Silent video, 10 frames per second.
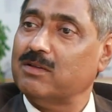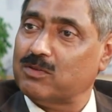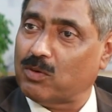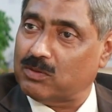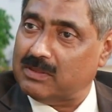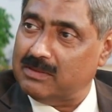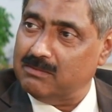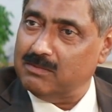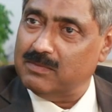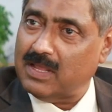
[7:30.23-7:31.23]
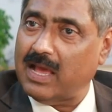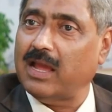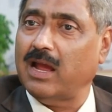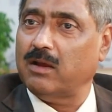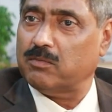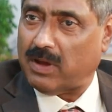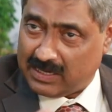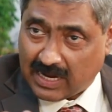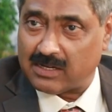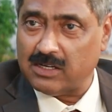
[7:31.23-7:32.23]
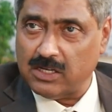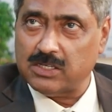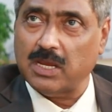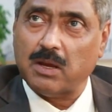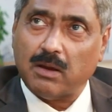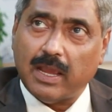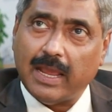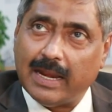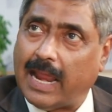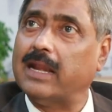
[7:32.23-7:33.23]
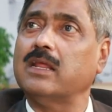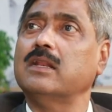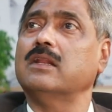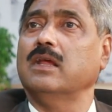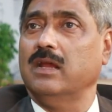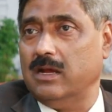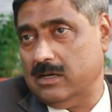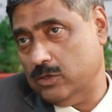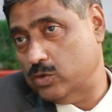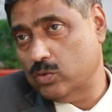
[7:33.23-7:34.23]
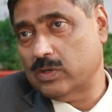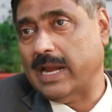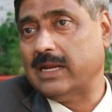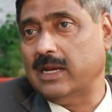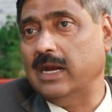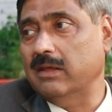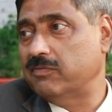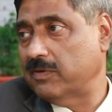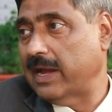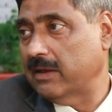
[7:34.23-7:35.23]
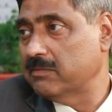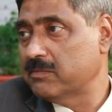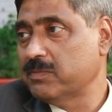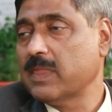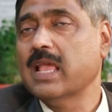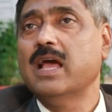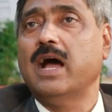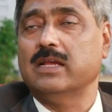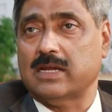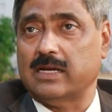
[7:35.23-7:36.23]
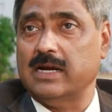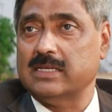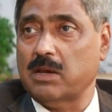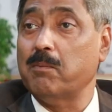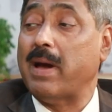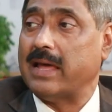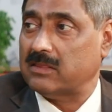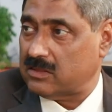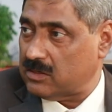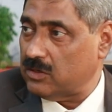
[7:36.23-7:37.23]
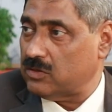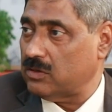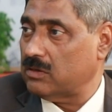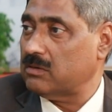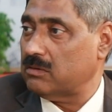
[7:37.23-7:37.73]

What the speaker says: So I started teaching in June 1985. I started as a math teacher